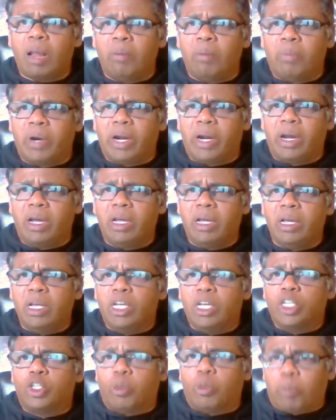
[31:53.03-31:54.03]
Priya.
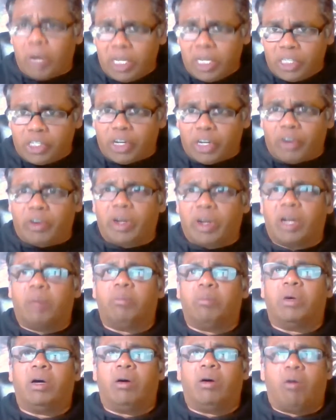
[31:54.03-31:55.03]
So please share your
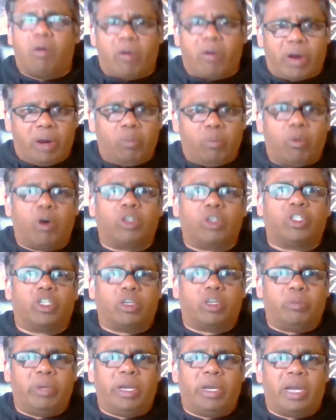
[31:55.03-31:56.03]
number or inbox it
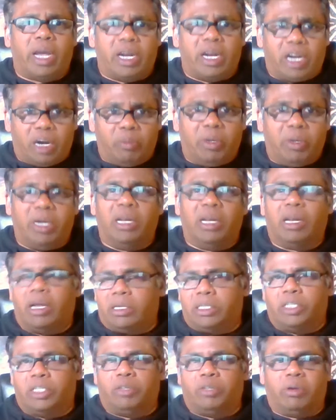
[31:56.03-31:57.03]
to me, and I'd be
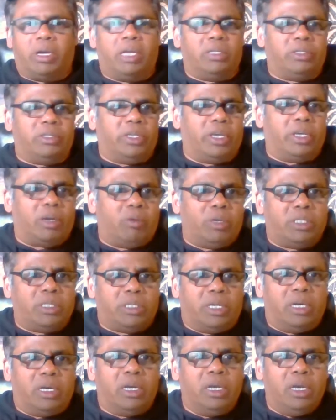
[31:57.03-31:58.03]
delighted to answer your
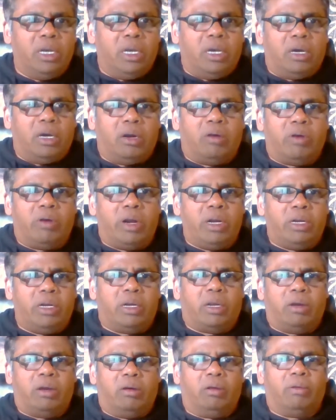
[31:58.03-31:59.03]
question. All right,
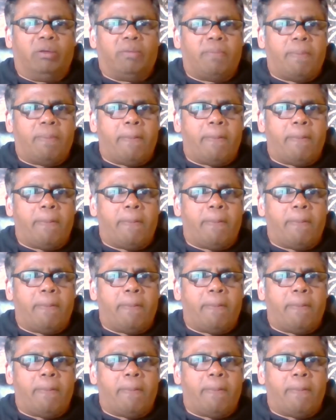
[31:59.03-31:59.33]
cool.